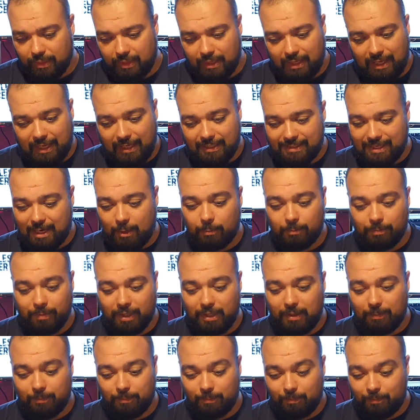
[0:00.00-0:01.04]
It's helped
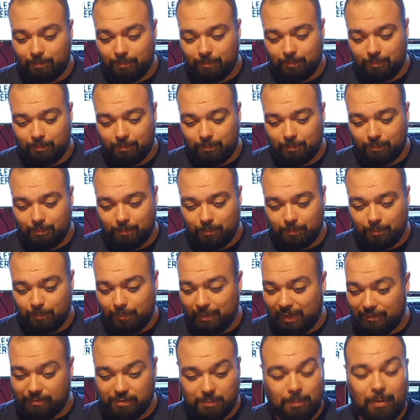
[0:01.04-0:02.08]
me be
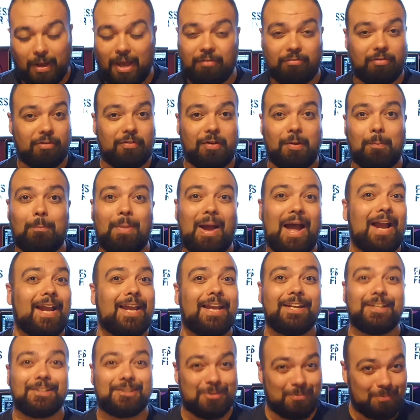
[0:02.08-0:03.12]
able to put everything back
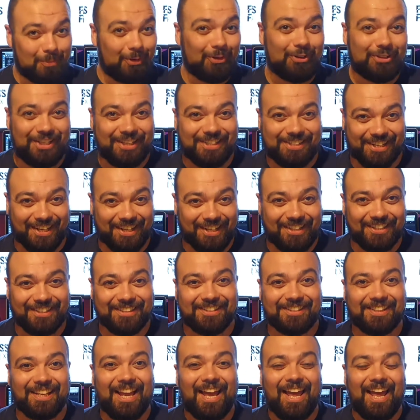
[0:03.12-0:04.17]
into more designs,
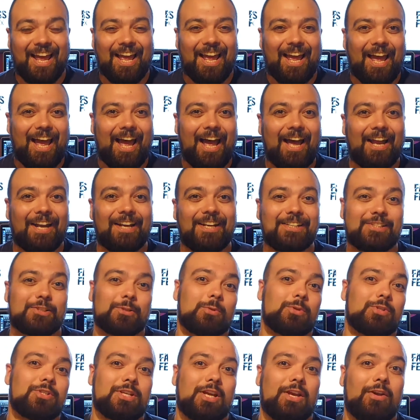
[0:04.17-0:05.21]
and it's
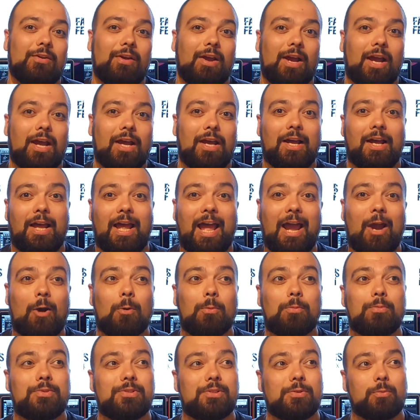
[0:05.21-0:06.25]
also
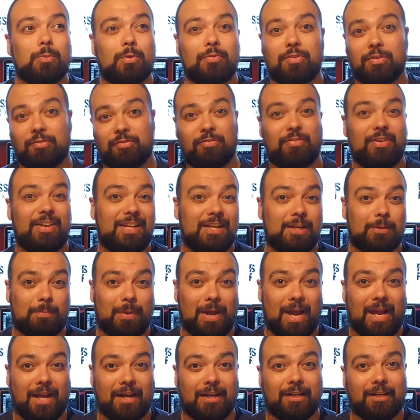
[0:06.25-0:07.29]
helped with the
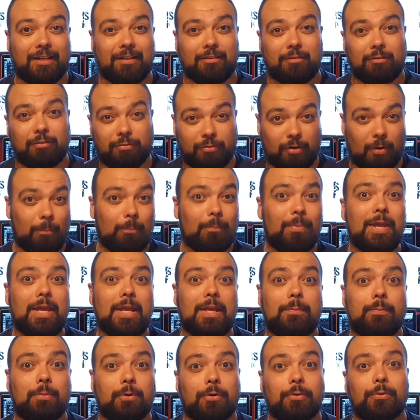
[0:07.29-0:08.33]
feedback from
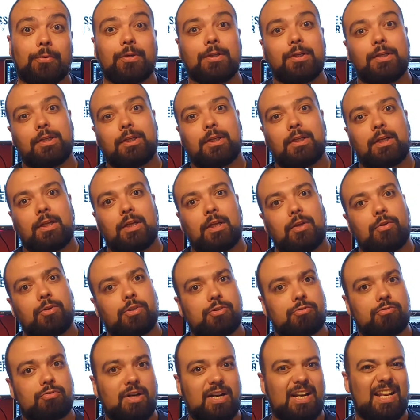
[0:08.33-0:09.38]
people, which has
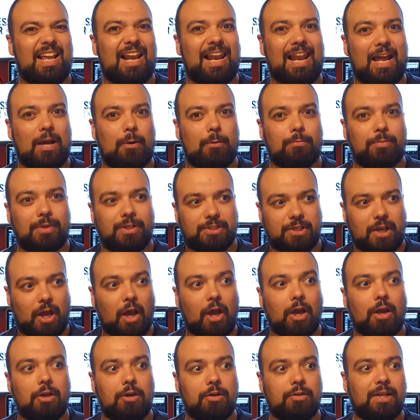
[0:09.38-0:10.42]
really allowed me to
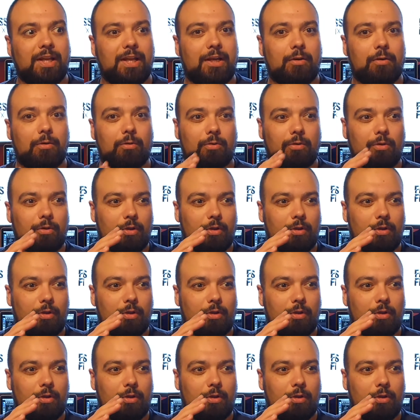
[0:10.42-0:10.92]
hone in